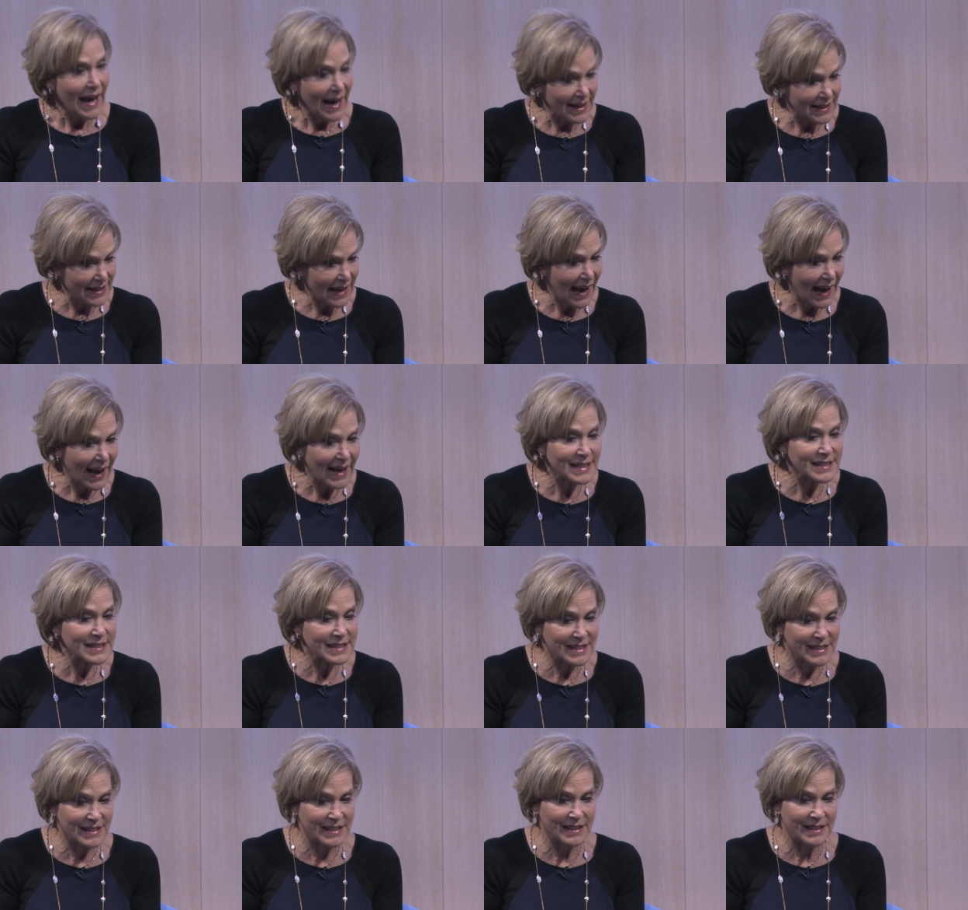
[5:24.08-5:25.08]
And
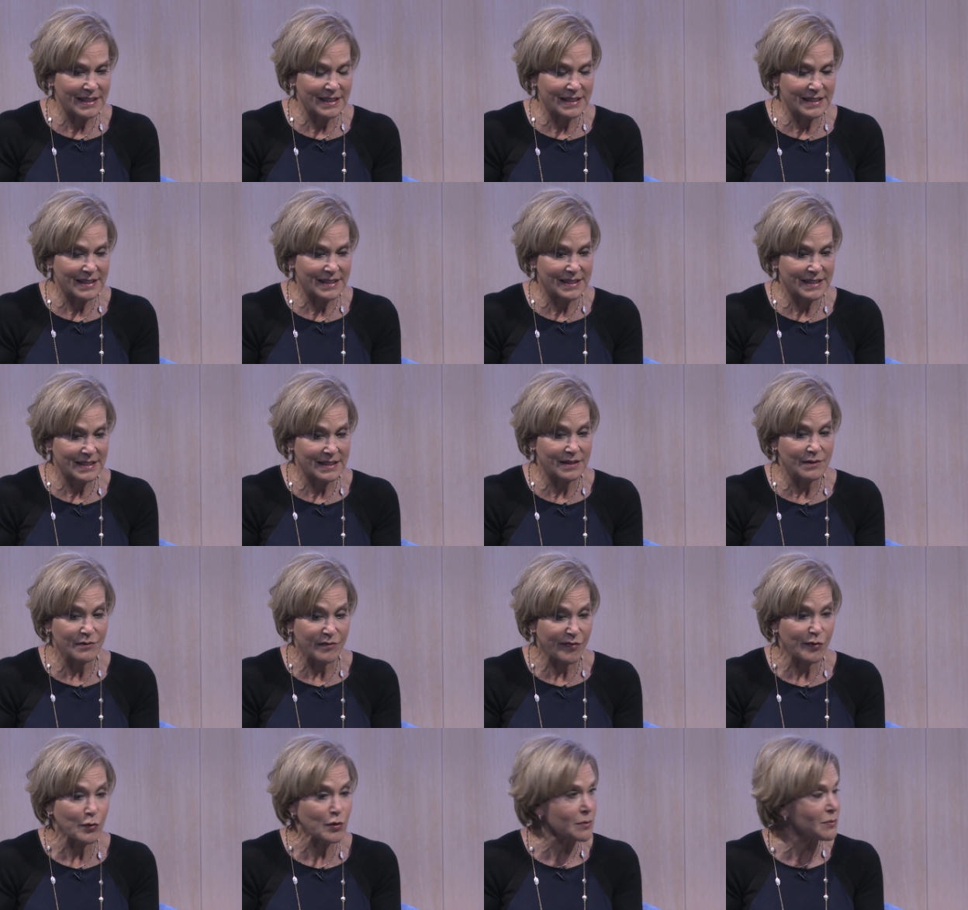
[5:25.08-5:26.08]
as these
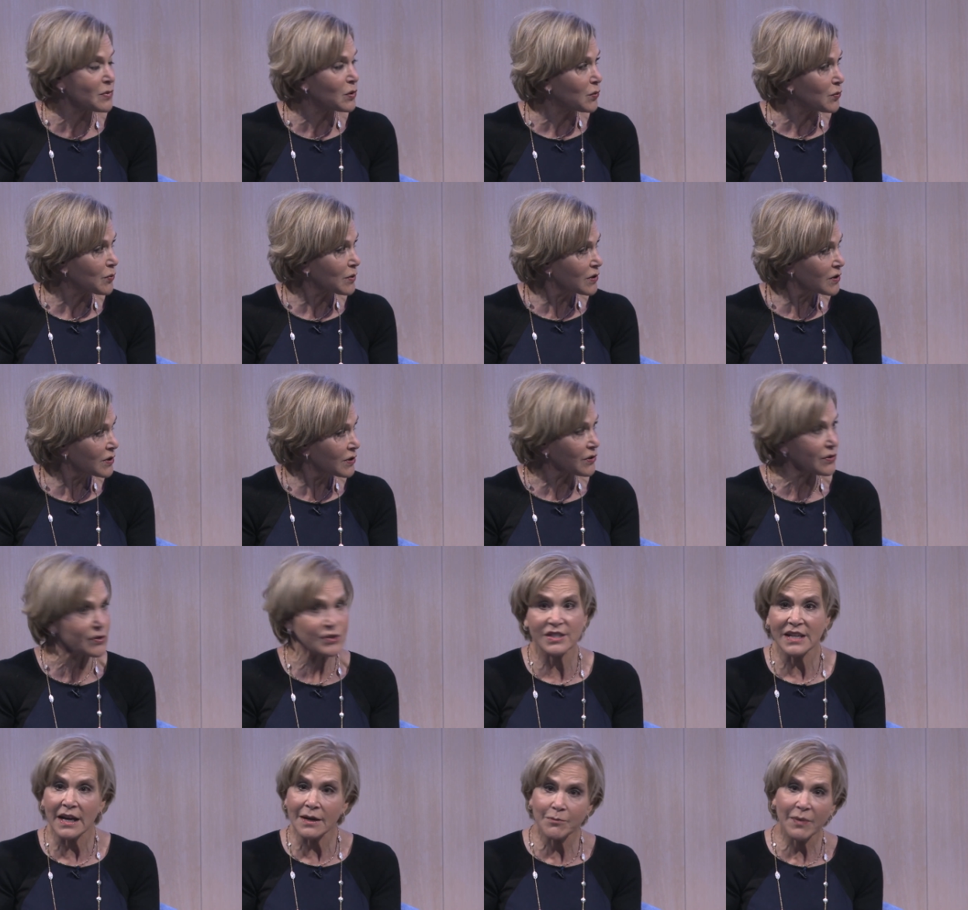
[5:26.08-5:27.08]
informal
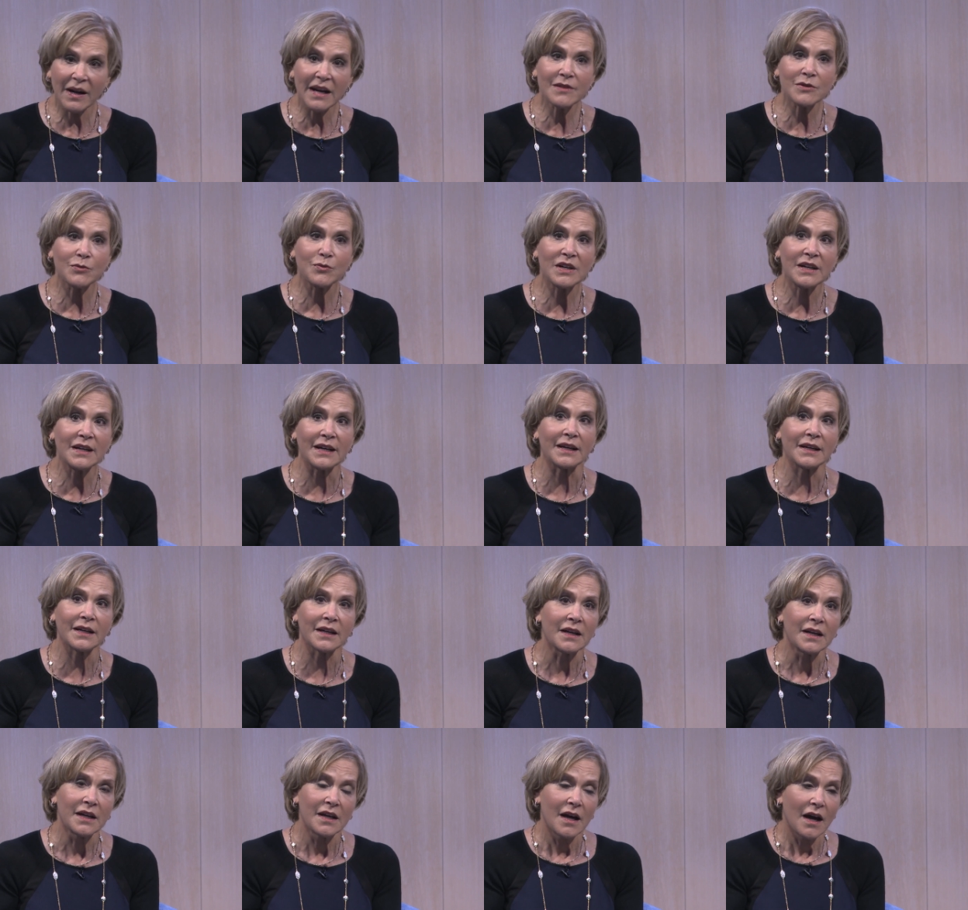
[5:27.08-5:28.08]
workers, and by the way,
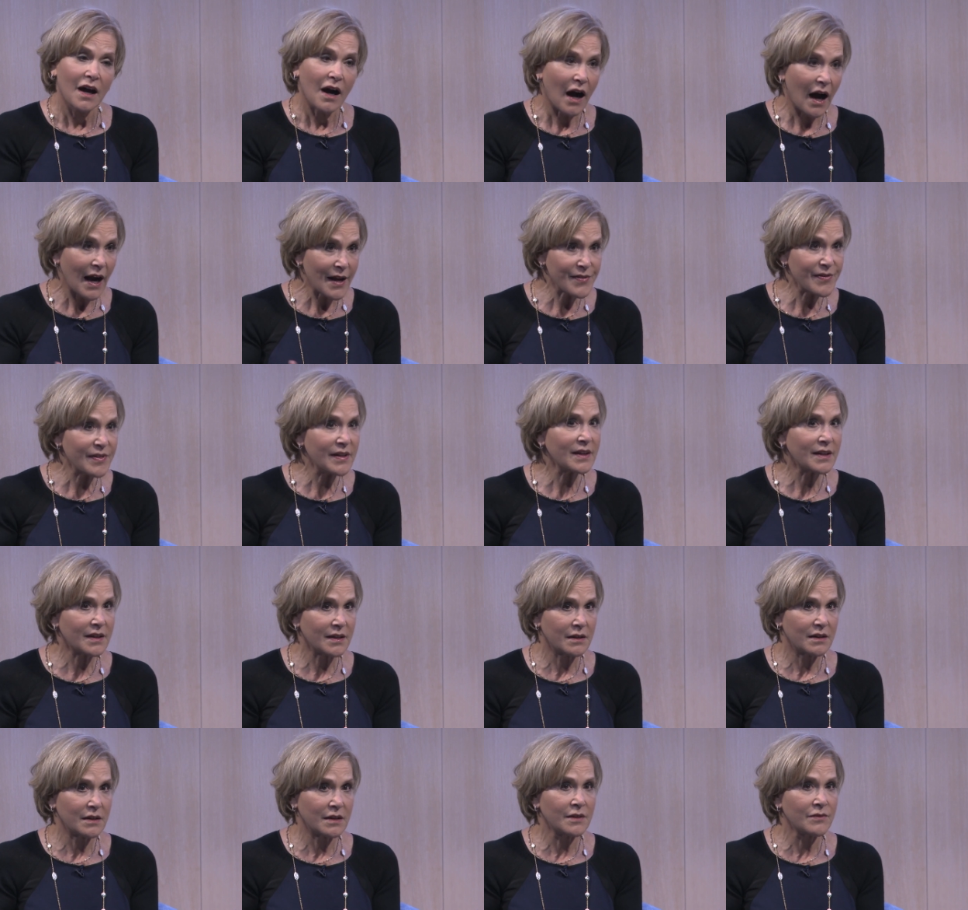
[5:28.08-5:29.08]
I
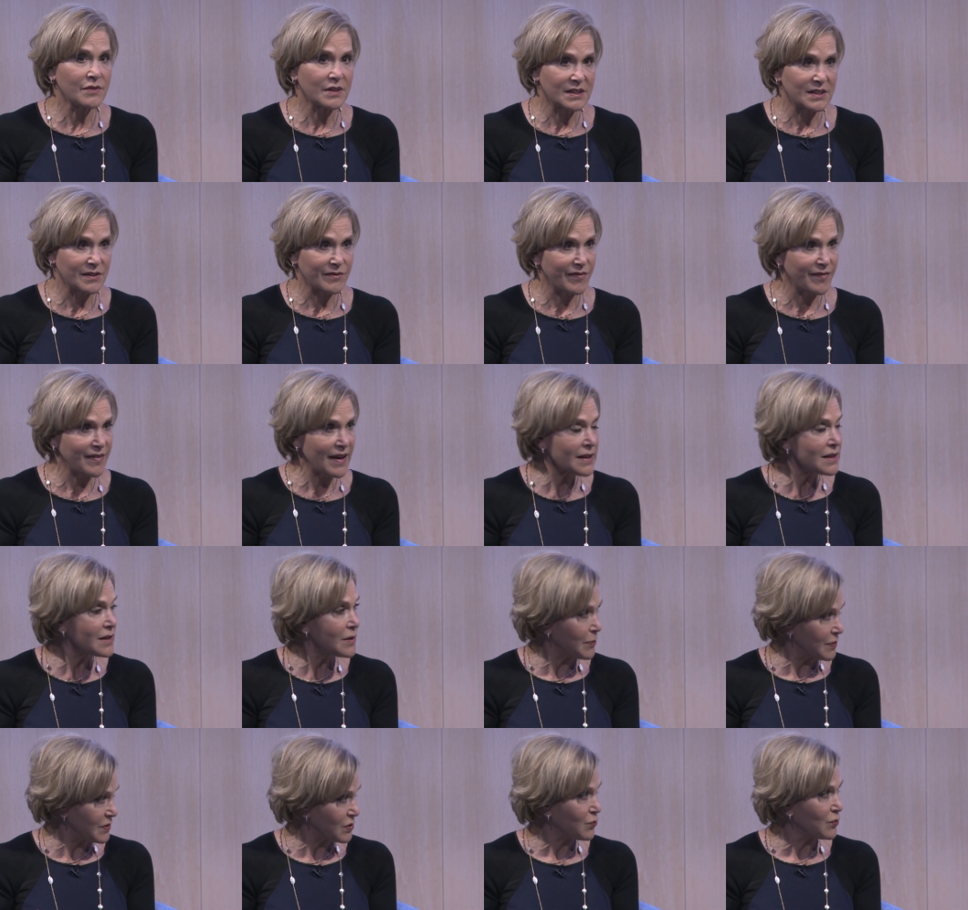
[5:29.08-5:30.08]
think in the
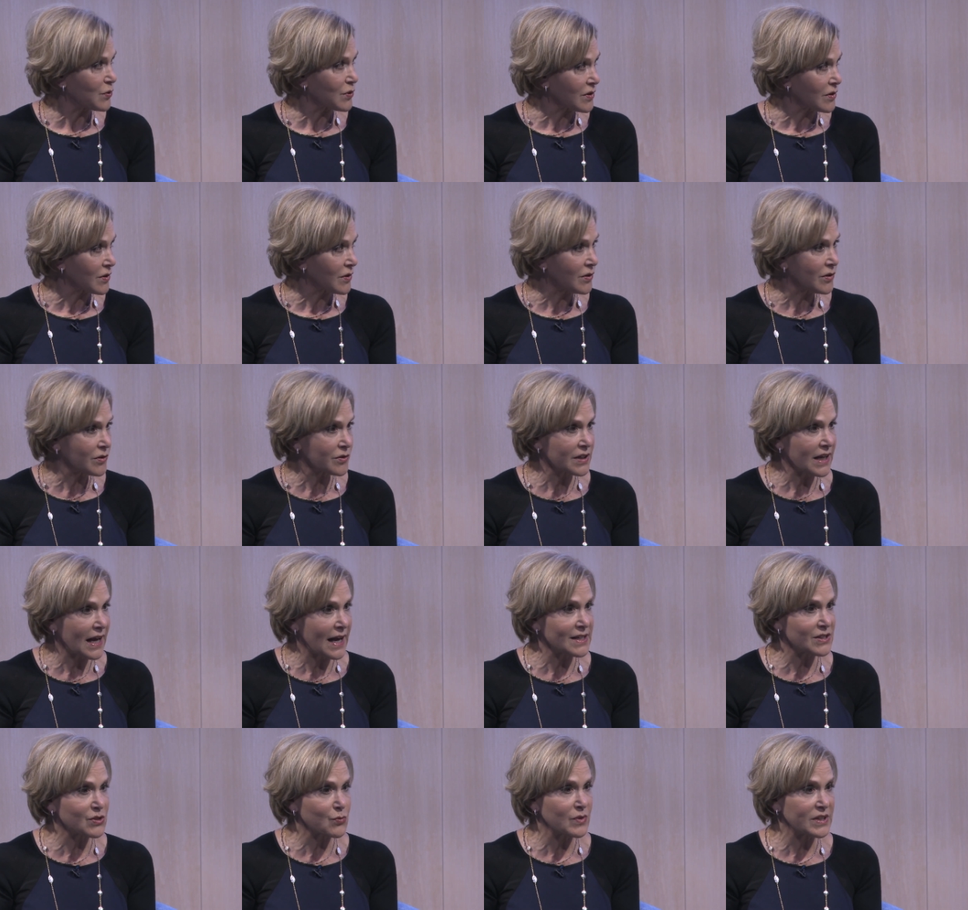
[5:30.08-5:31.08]
developed world,
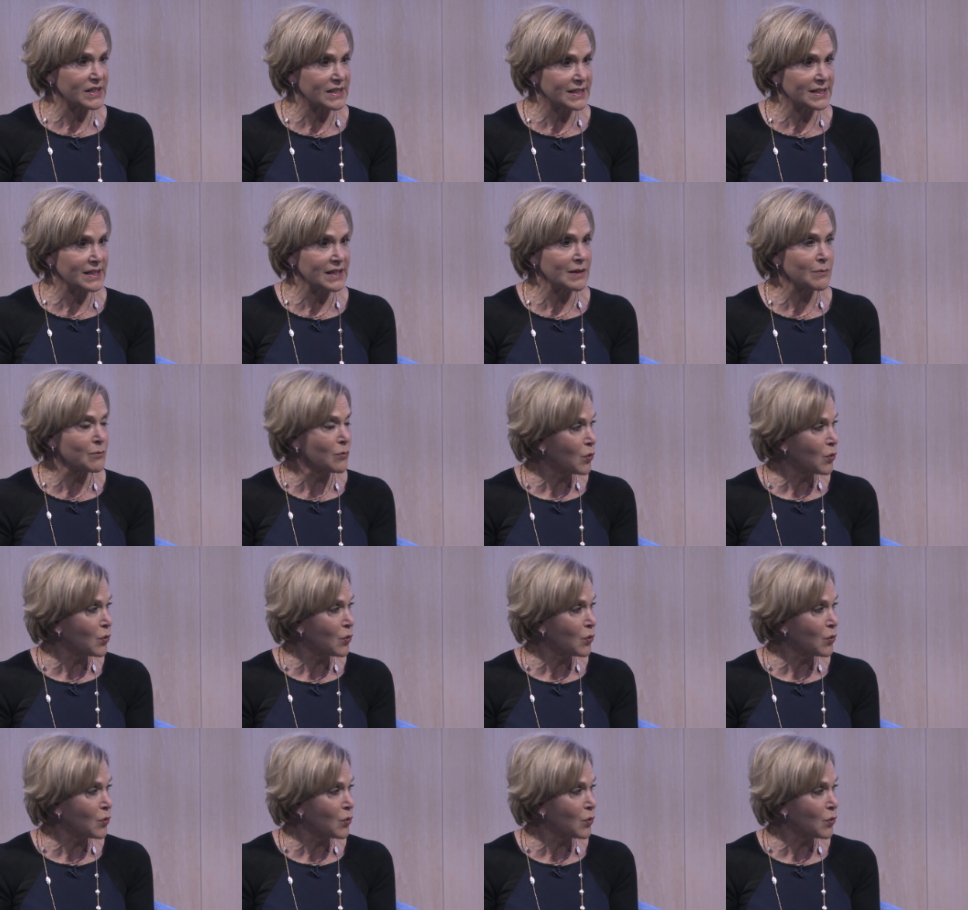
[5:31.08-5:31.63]
as we see